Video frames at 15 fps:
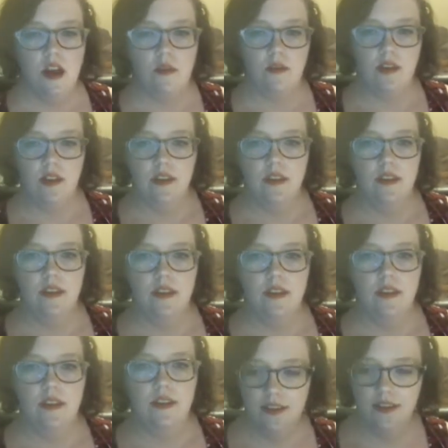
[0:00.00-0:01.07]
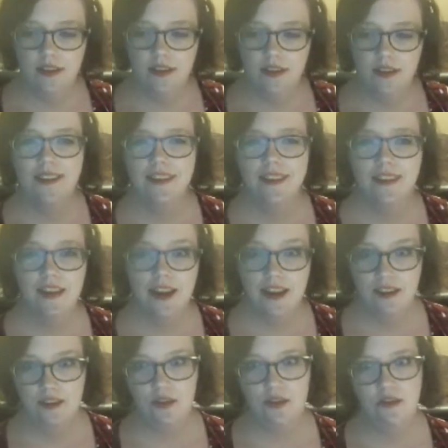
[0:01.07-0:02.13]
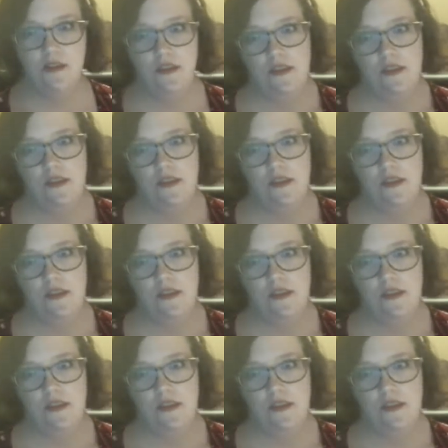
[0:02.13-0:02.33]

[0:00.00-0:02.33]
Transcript: I will. I do